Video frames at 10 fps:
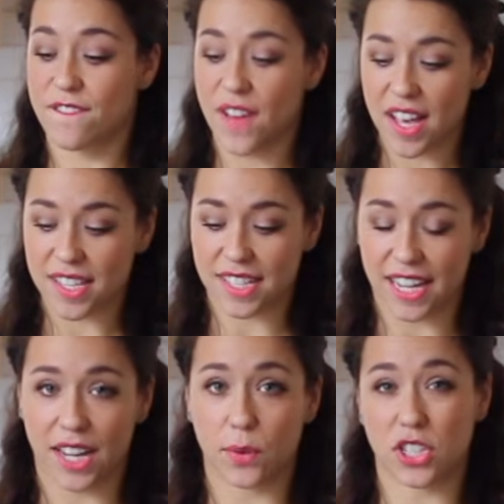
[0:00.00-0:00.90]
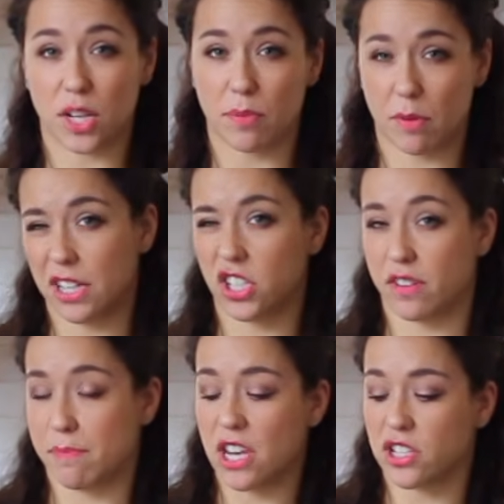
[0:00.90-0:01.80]
Firstly, which I probably should
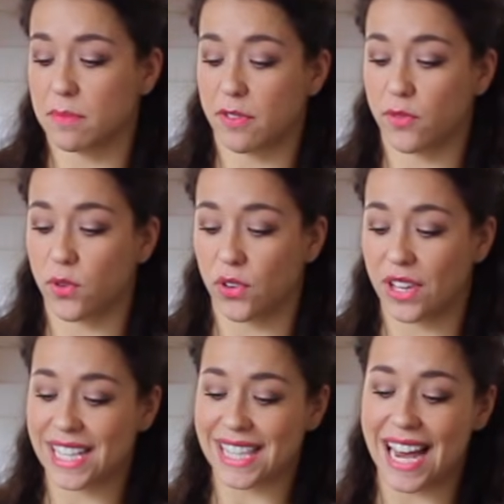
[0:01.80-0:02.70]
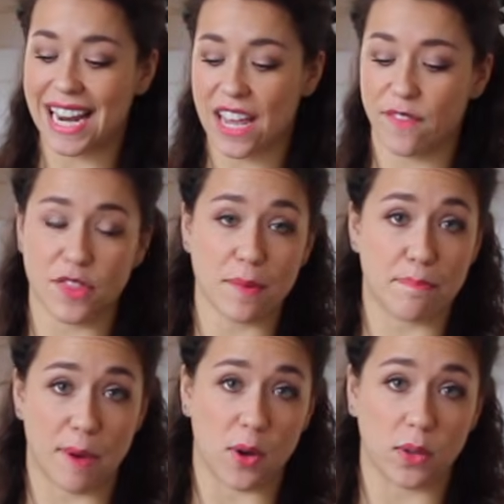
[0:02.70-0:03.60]
have mentioned before, is that if the
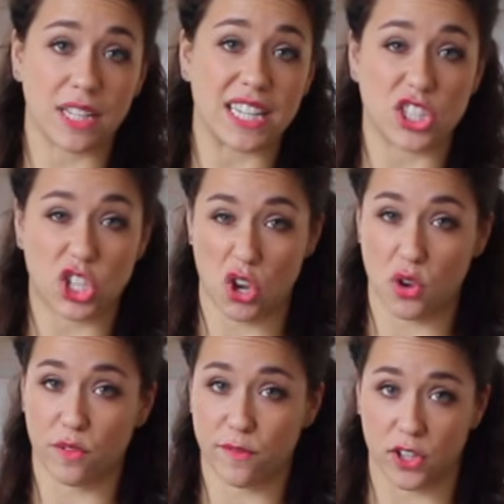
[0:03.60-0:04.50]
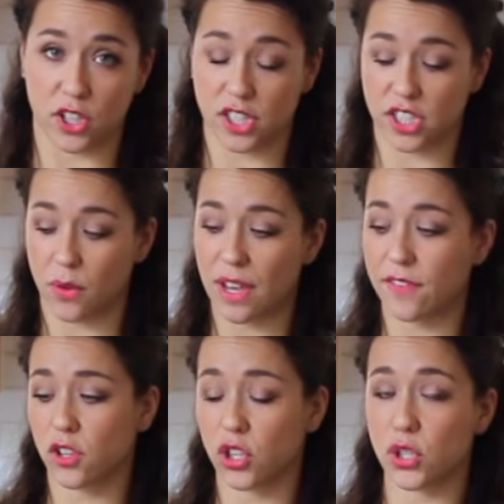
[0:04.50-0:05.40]
bowl is too full, so
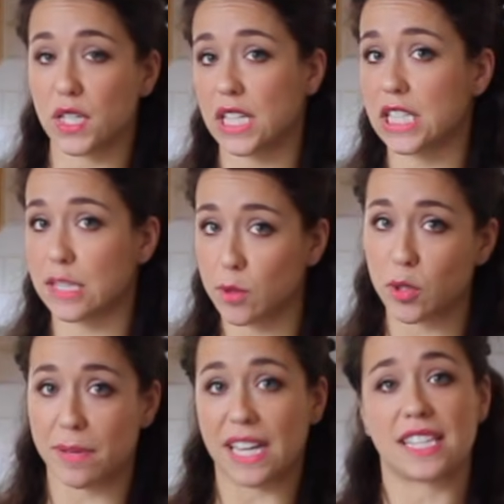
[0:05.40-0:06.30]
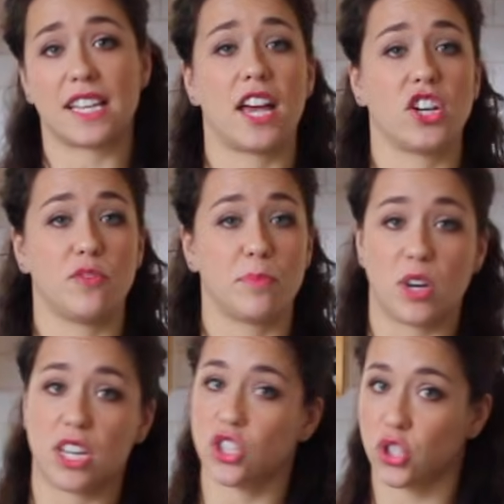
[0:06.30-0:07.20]
if you're using a small mixer and you've
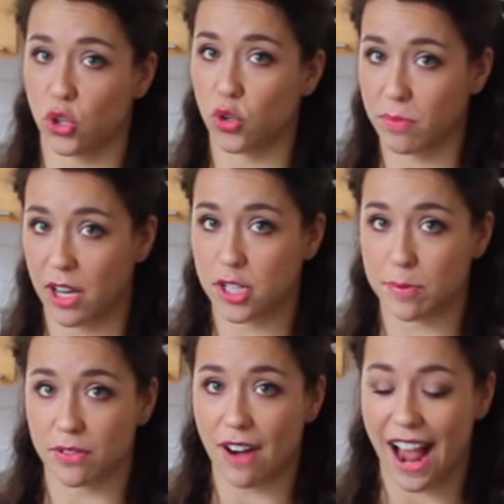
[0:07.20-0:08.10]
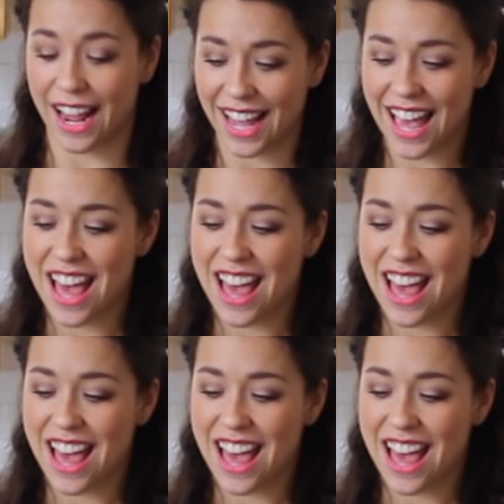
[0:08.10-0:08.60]
put in too much meringue,